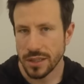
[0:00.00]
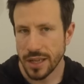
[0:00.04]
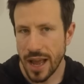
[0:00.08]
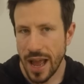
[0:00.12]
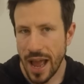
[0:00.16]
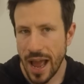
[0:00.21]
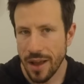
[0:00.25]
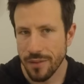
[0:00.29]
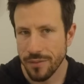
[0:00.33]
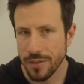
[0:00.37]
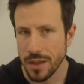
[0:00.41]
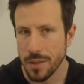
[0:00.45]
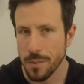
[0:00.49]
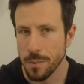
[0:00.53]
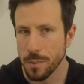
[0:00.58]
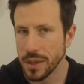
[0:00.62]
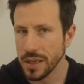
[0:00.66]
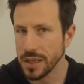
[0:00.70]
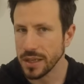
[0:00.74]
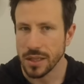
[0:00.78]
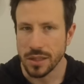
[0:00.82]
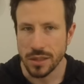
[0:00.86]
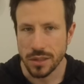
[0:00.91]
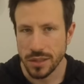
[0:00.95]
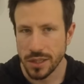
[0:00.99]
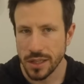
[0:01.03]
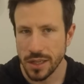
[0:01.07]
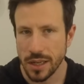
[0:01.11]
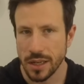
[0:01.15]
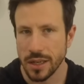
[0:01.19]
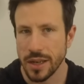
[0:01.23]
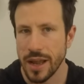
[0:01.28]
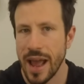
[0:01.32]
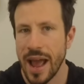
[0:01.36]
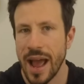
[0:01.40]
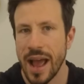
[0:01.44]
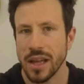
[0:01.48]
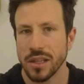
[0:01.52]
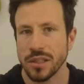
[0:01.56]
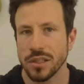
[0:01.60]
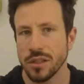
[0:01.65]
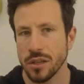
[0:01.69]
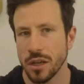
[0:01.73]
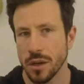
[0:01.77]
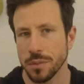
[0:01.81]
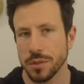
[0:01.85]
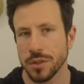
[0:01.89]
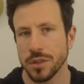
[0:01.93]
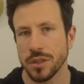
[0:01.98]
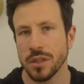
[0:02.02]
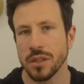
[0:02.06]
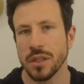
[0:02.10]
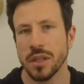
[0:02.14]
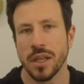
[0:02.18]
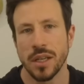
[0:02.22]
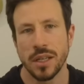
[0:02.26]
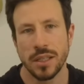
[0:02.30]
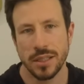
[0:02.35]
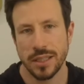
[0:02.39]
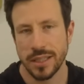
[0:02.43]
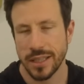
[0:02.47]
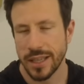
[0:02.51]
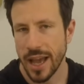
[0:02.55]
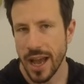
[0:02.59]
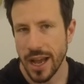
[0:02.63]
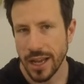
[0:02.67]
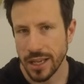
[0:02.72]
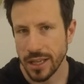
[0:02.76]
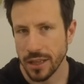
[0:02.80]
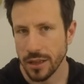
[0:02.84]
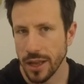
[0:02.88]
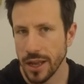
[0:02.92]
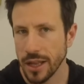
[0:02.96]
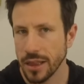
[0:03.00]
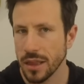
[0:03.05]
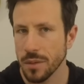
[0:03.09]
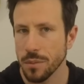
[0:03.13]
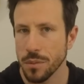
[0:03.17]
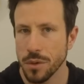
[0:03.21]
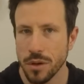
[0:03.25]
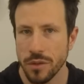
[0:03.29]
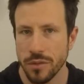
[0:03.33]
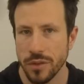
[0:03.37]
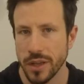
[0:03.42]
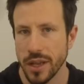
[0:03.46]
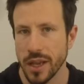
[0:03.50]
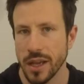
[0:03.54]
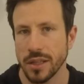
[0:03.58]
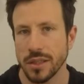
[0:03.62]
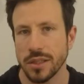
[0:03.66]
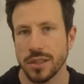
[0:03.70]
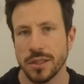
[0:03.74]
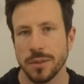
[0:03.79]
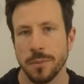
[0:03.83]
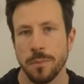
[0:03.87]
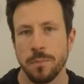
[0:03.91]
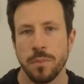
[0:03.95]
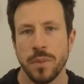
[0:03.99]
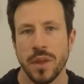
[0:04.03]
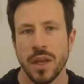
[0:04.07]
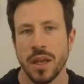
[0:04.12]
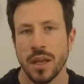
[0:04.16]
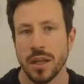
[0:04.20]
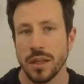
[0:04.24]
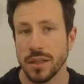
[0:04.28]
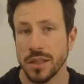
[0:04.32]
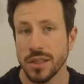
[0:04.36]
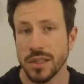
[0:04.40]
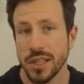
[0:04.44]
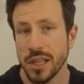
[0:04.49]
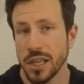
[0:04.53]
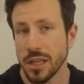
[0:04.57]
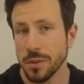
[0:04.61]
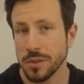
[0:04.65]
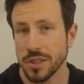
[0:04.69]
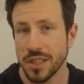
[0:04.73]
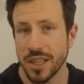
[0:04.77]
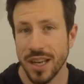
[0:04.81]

to have them be considered as an option to calculate the move against. This helps